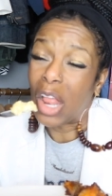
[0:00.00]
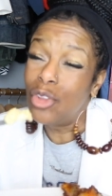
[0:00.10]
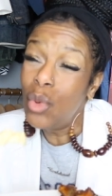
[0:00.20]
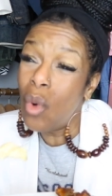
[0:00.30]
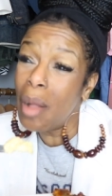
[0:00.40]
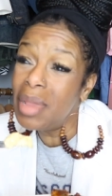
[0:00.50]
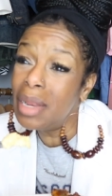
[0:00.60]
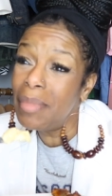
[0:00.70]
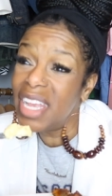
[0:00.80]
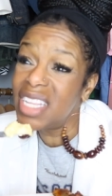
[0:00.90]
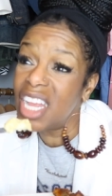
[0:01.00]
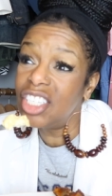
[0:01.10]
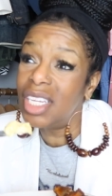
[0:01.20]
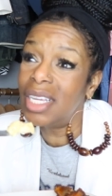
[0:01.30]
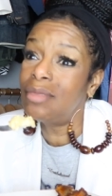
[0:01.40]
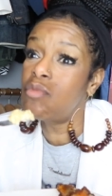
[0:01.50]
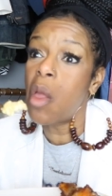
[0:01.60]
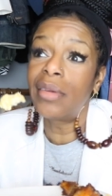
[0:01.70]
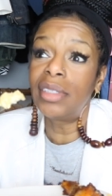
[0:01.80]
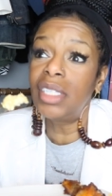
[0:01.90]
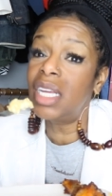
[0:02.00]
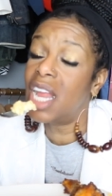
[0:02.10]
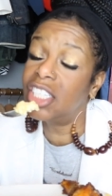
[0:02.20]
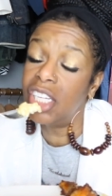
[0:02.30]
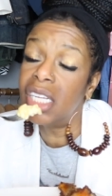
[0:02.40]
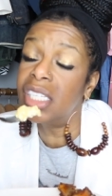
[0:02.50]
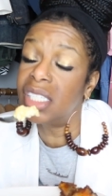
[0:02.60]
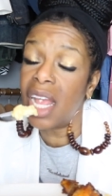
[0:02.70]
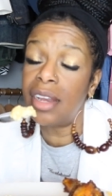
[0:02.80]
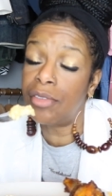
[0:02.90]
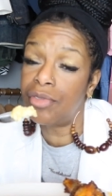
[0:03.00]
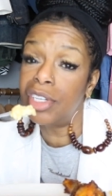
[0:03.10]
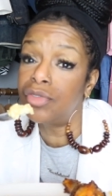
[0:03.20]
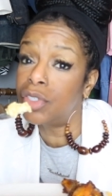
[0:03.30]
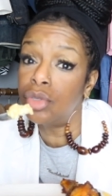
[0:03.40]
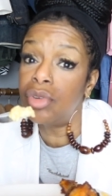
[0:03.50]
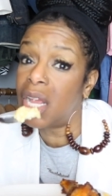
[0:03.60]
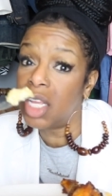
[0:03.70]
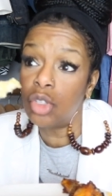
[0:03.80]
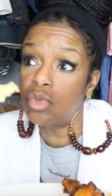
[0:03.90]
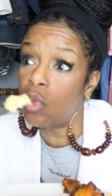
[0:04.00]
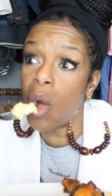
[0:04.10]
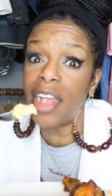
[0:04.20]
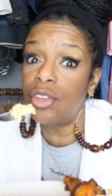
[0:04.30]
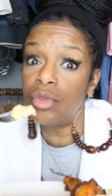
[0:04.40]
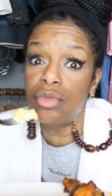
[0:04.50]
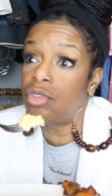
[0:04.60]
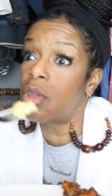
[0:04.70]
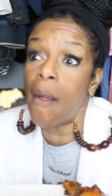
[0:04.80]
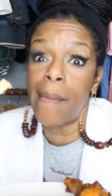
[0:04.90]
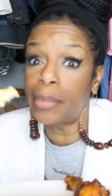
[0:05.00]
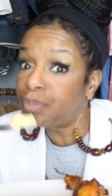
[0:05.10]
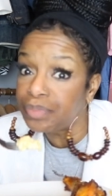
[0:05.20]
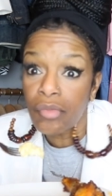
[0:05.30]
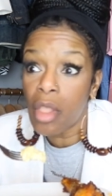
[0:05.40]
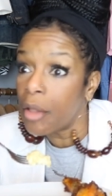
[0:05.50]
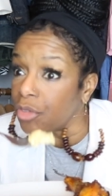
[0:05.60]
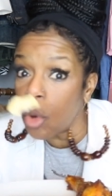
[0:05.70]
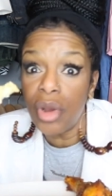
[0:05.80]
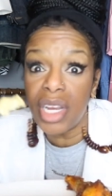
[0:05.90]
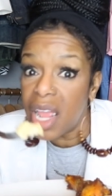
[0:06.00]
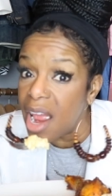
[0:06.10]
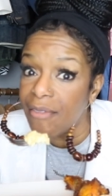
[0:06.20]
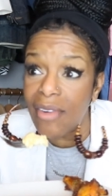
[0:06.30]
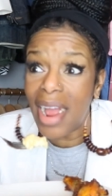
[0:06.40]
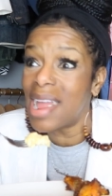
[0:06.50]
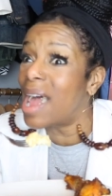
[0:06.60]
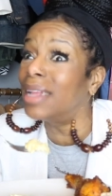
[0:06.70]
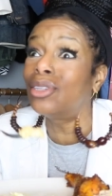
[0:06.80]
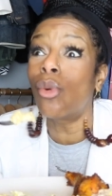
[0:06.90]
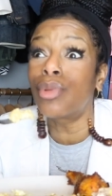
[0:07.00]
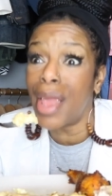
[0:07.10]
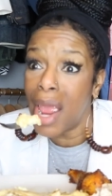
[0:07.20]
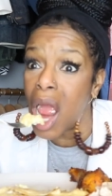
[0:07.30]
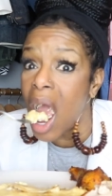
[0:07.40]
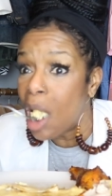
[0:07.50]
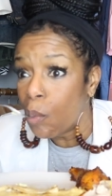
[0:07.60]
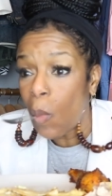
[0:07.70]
You want me to make that chicken? Yeah, that chicken sat in the fridge for two days. Why you yeah. throw it in the air fryer? I don't care.